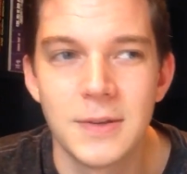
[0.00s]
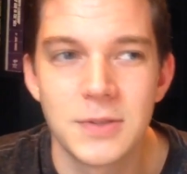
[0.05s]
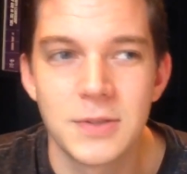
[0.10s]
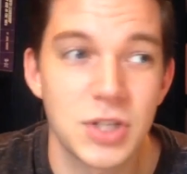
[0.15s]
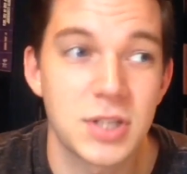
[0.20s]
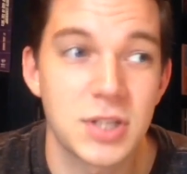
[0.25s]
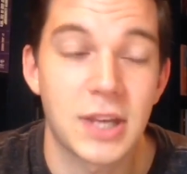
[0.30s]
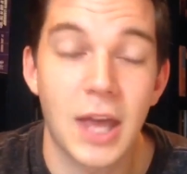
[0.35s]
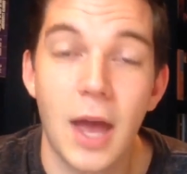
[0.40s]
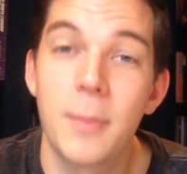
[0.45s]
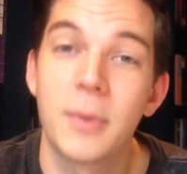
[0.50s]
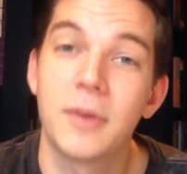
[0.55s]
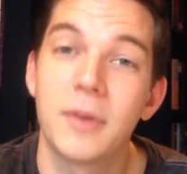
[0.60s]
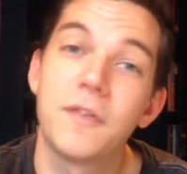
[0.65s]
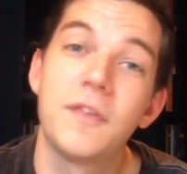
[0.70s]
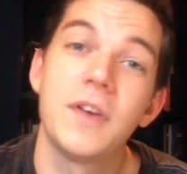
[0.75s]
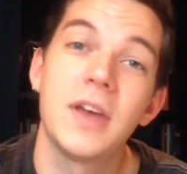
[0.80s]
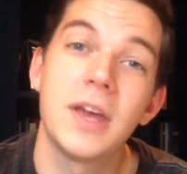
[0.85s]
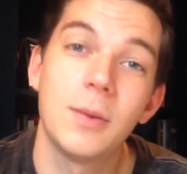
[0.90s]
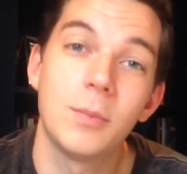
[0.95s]
just come and
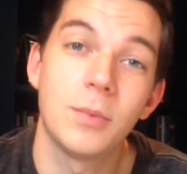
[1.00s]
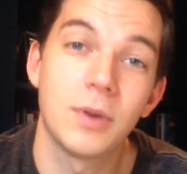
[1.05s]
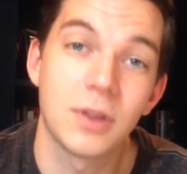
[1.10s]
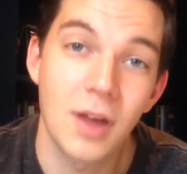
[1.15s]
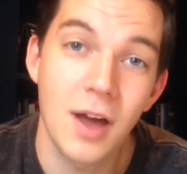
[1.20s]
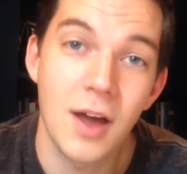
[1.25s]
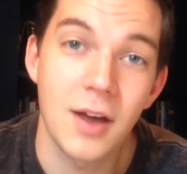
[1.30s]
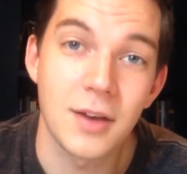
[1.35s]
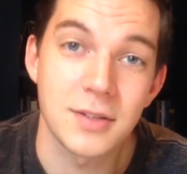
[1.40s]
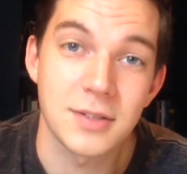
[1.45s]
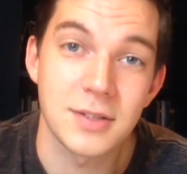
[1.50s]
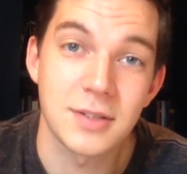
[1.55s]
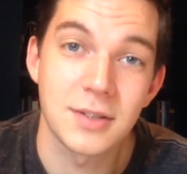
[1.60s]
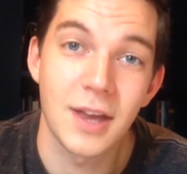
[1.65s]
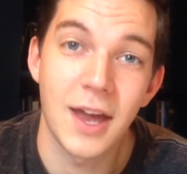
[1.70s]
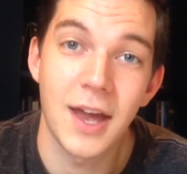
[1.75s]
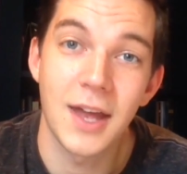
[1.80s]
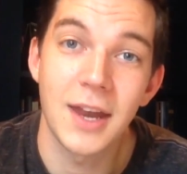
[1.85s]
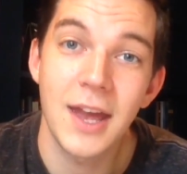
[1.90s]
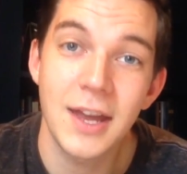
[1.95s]
fit in with us.
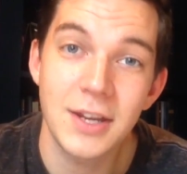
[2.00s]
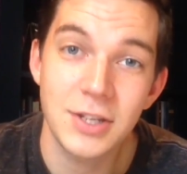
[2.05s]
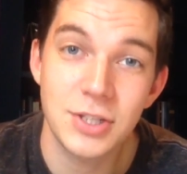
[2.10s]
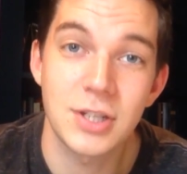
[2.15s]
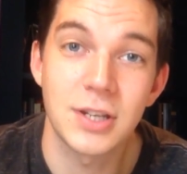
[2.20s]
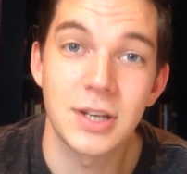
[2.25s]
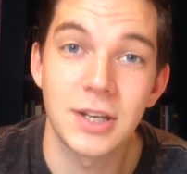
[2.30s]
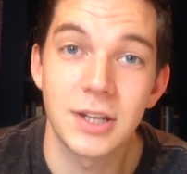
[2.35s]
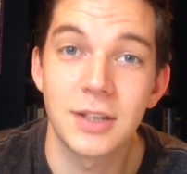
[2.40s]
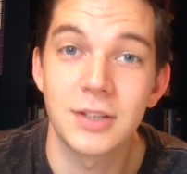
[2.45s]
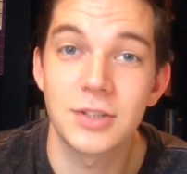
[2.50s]
And actually,